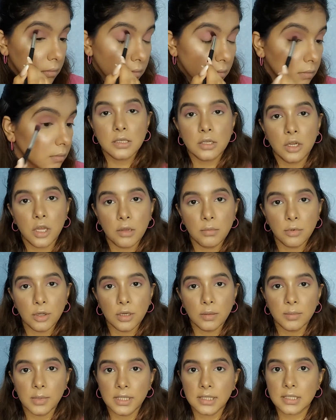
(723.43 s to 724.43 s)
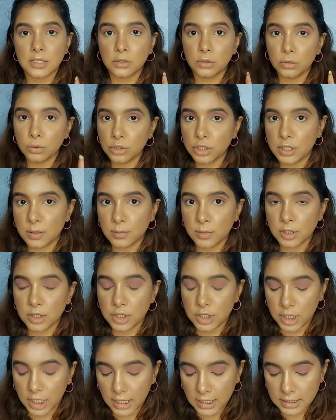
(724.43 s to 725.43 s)
So now I'm gonna mix 2 shimmer
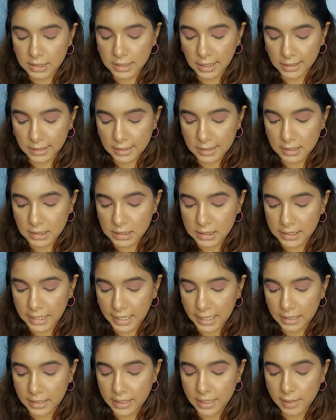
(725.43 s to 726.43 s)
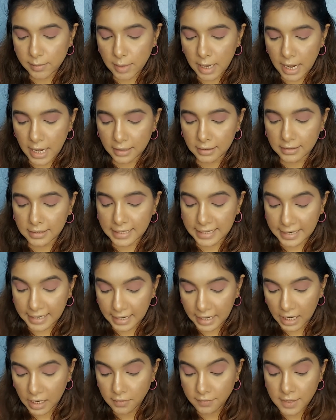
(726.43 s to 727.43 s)
shades, that is the Daydream and
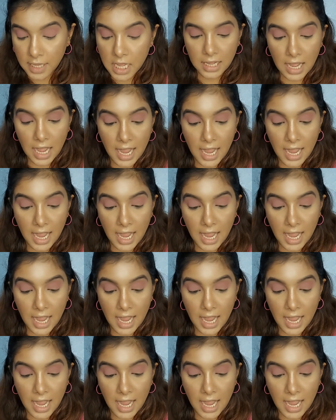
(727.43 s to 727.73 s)
Crave.